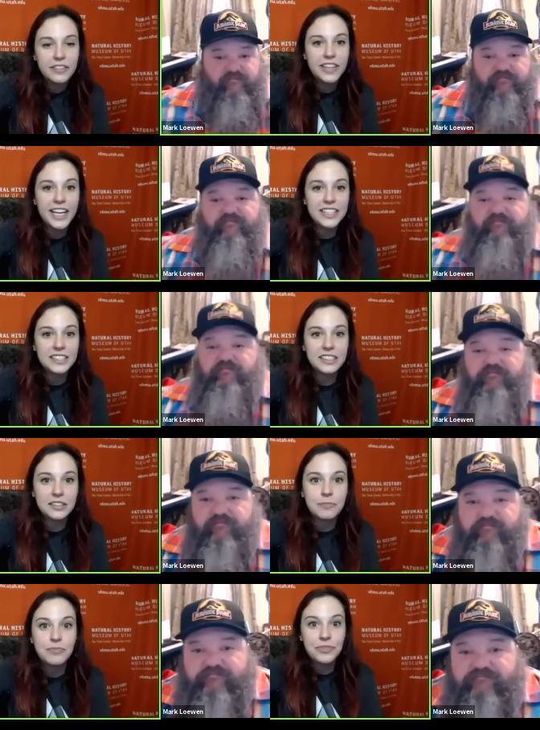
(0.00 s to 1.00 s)
Speaker 1: That's
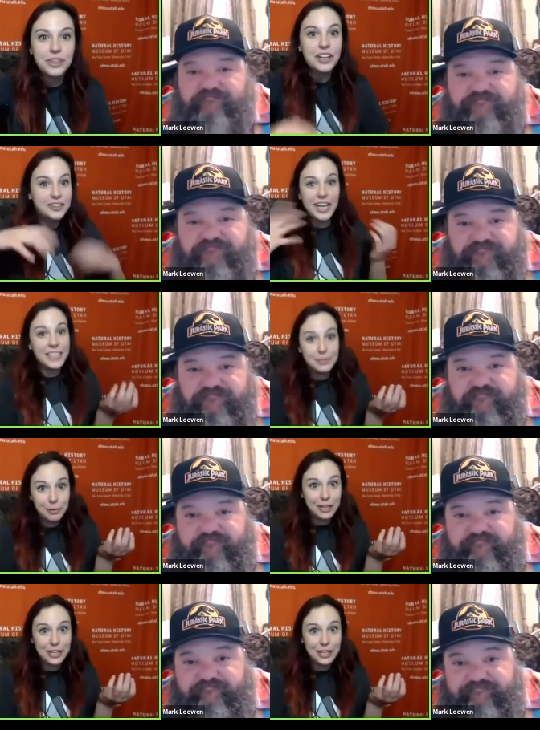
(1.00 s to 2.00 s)
that's
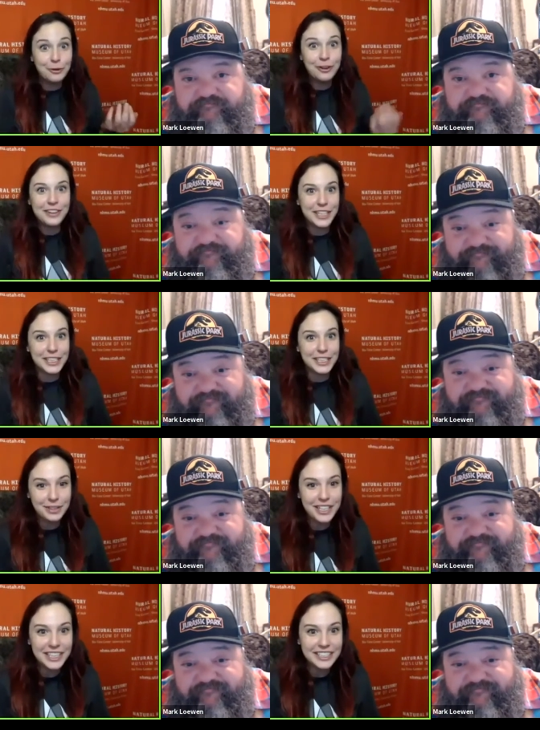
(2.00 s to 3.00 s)
pretty cool. That's
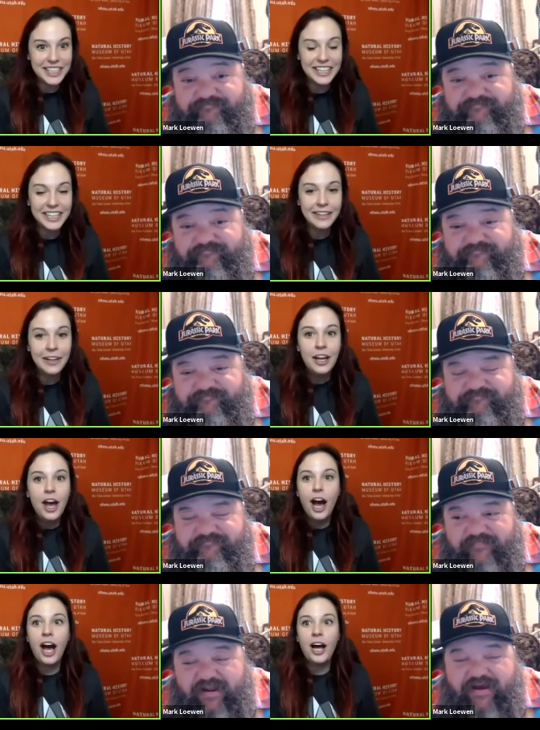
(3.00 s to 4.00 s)
pretty exciting.
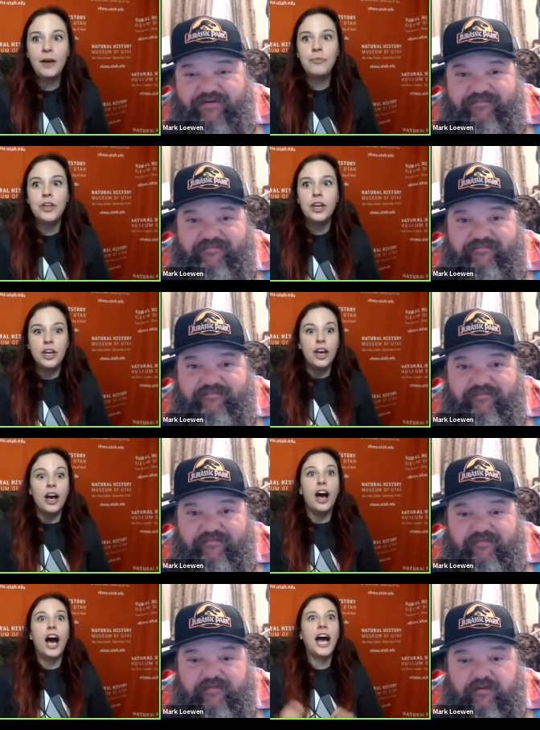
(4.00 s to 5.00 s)
Um, yeah.
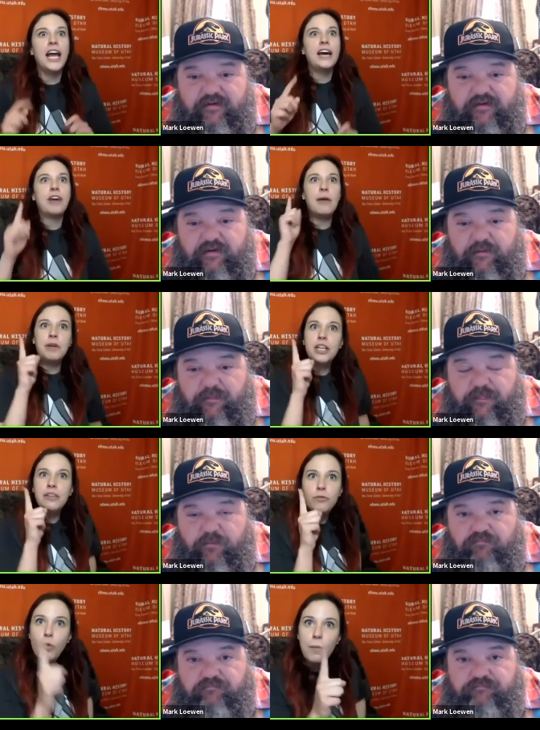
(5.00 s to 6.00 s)
I have. I'm going to
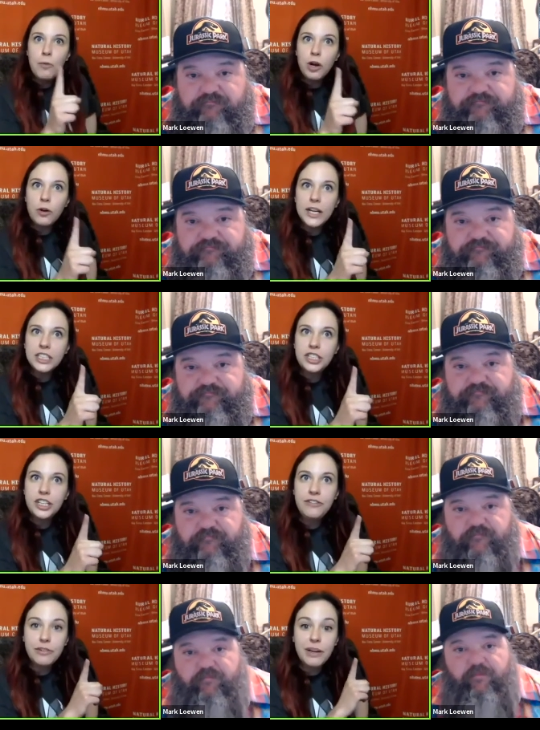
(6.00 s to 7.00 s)
give you one more
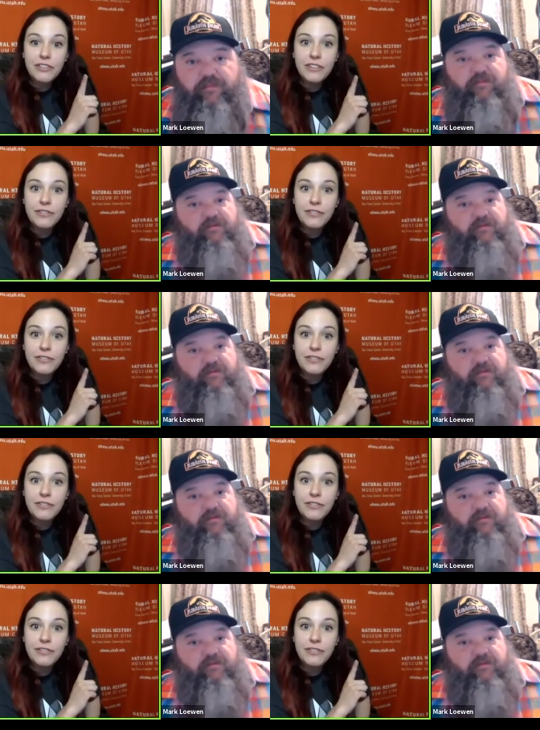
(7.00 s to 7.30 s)
question for my friend